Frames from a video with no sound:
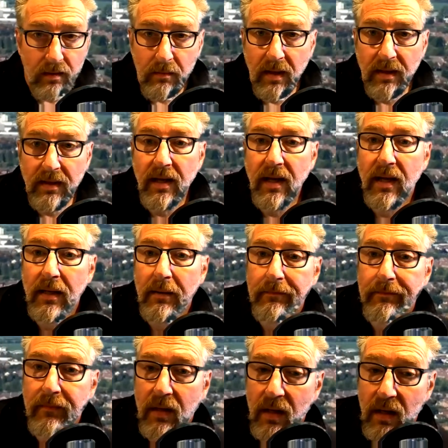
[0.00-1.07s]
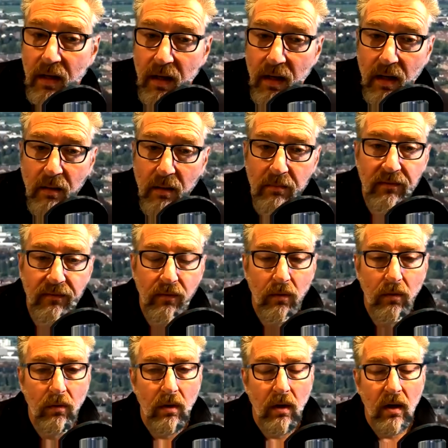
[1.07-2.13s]
Monday
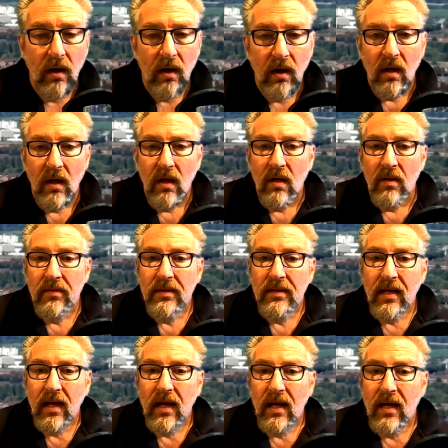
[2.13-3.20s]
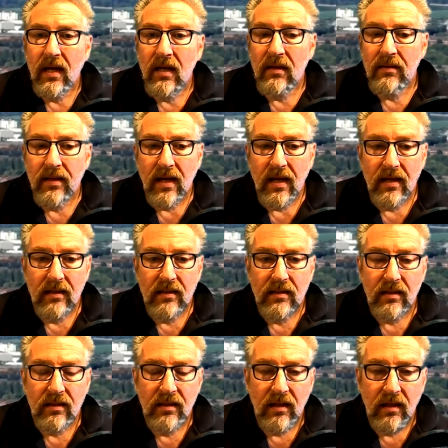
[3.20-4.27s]
before the day that
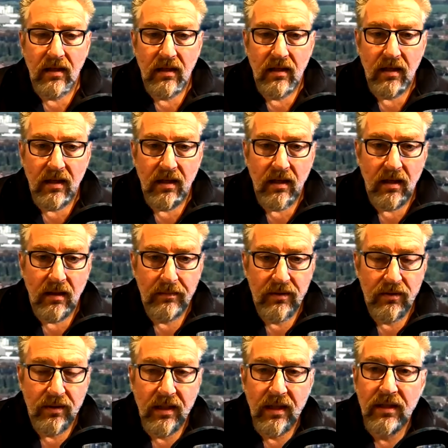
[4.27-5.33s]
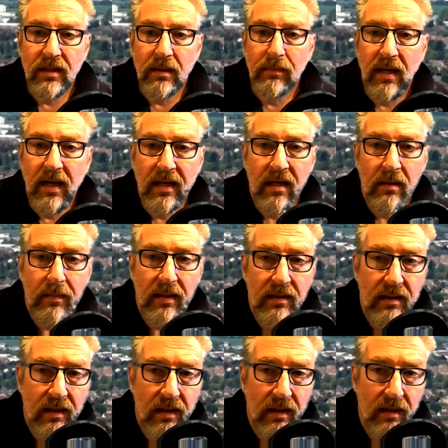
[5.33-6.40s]
the Strategic Planning
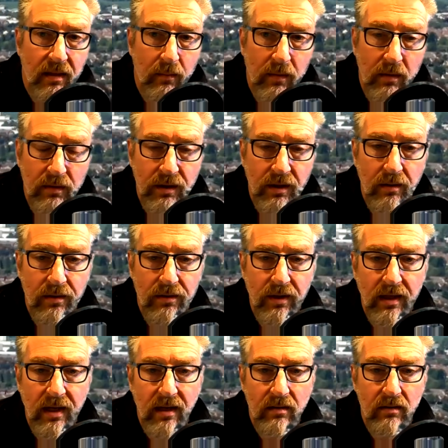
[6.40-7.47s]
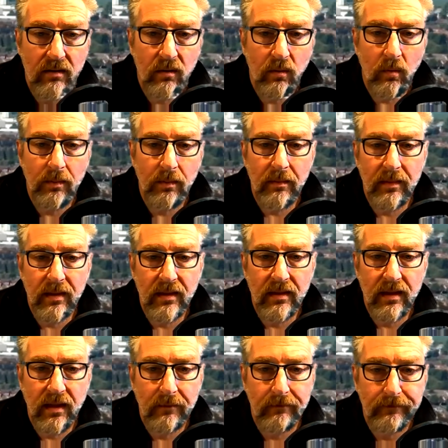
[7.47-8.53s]
Committee in Wiltshire Unitary Council will be
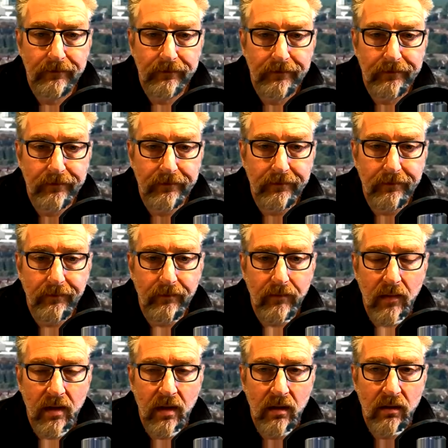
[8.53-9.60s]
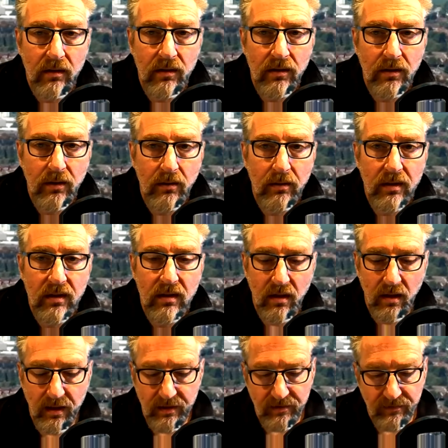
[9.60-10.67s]
meeting to
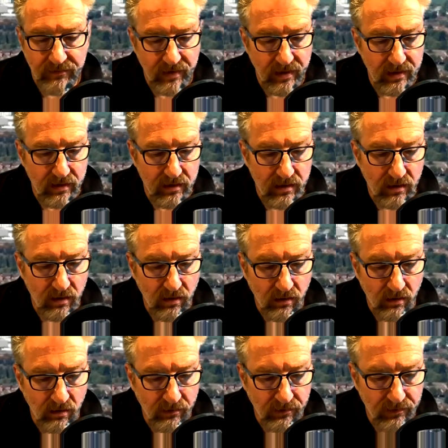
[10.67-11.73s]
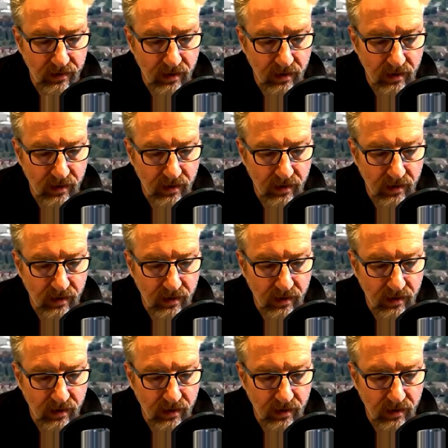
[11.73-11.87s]
decide the fate of